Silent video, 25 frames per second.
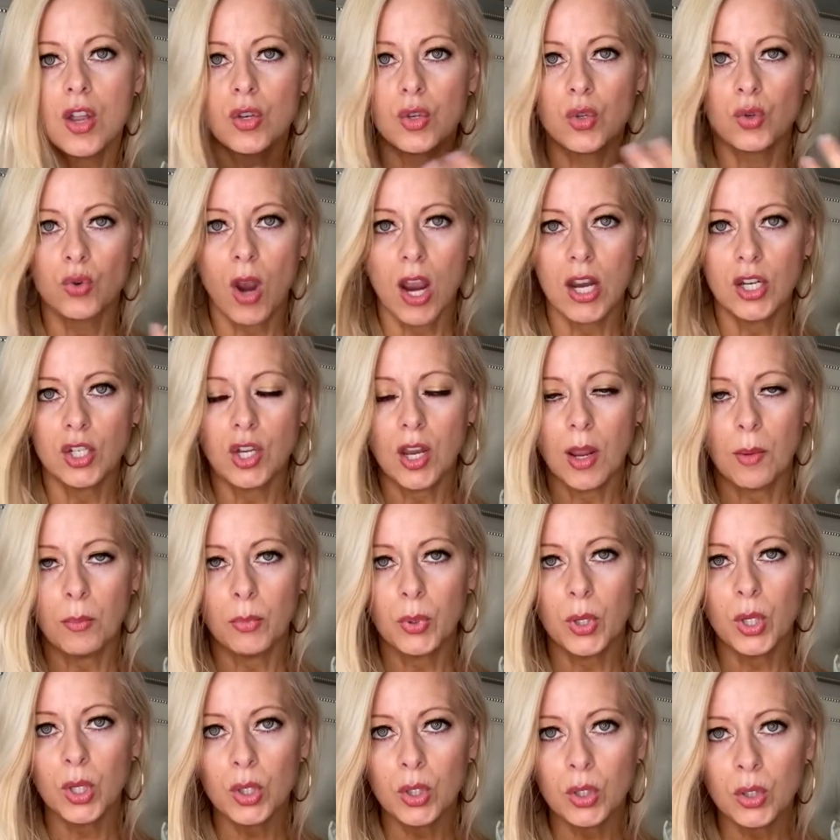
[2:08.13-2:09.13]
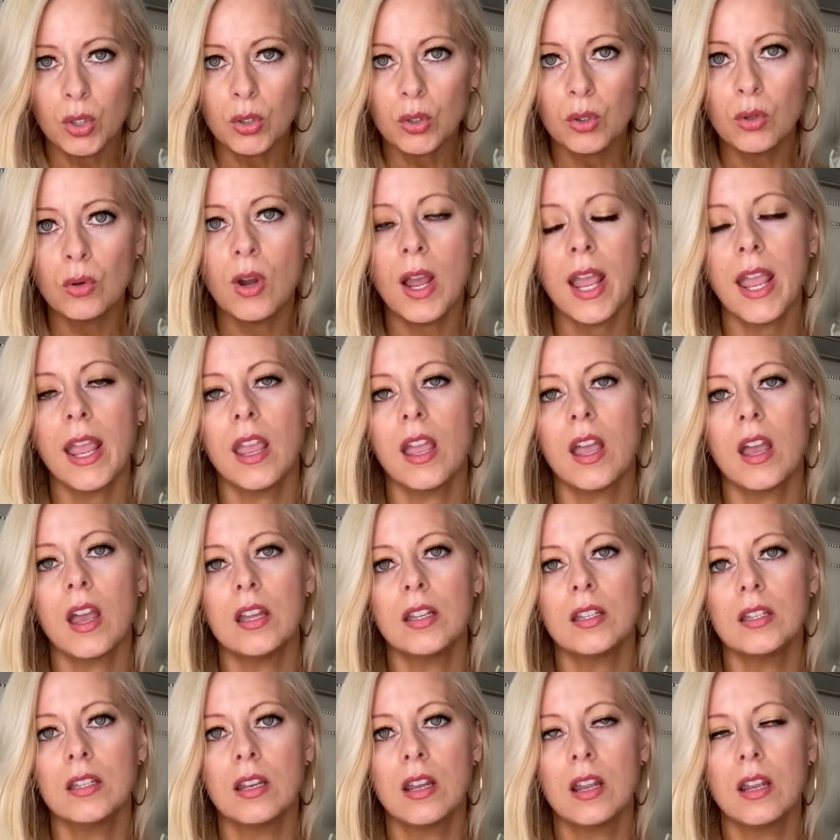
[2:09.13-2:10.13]
dry shampoo
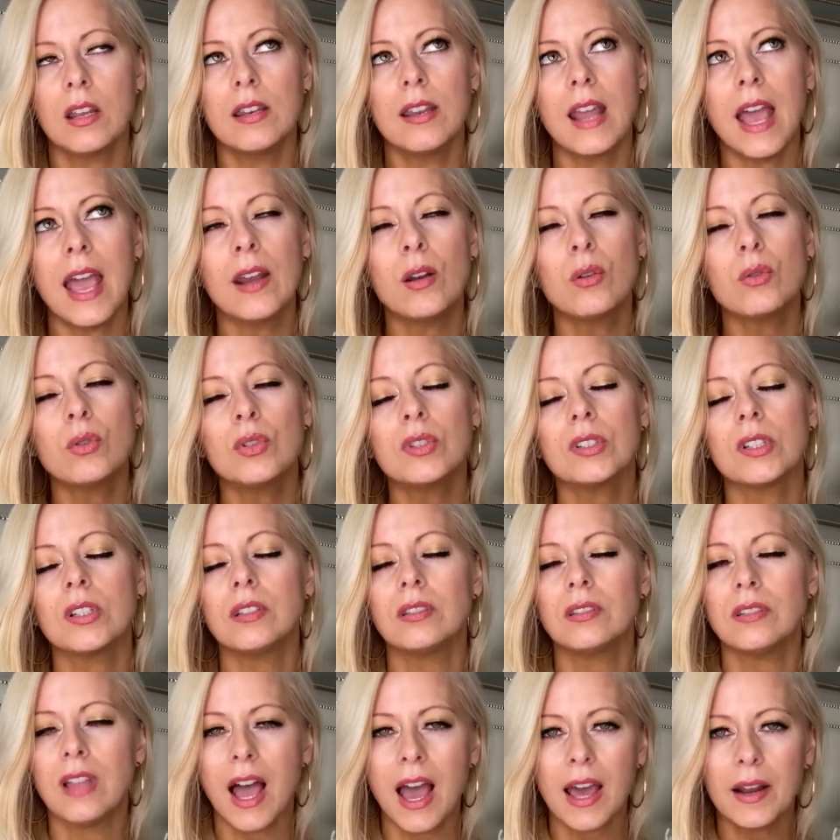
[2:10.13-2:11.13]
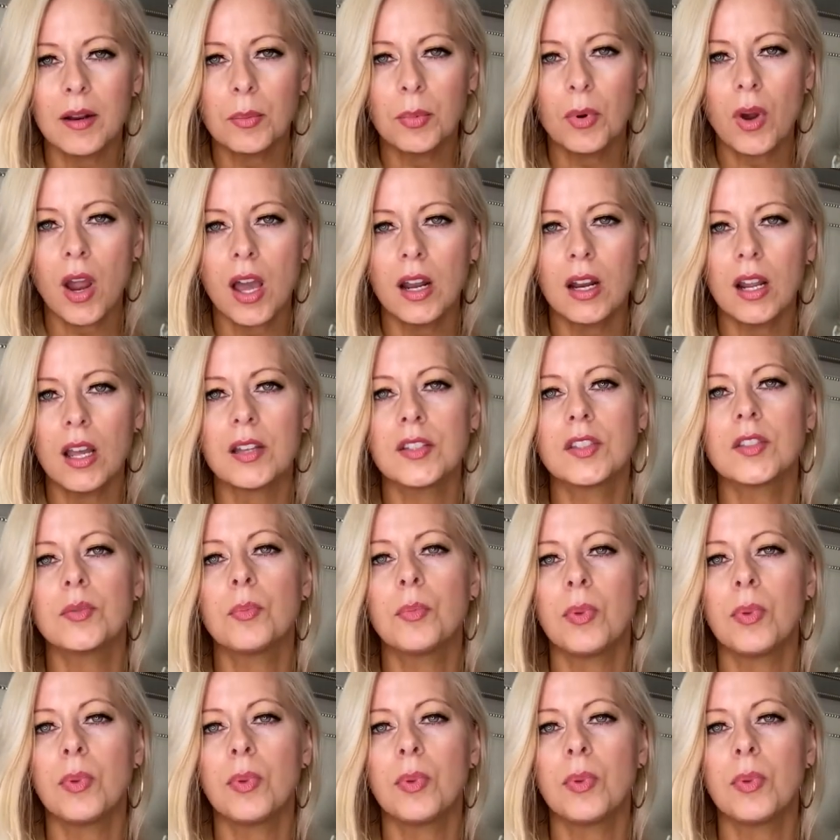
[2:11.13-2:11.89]
and I don't use a lot of products,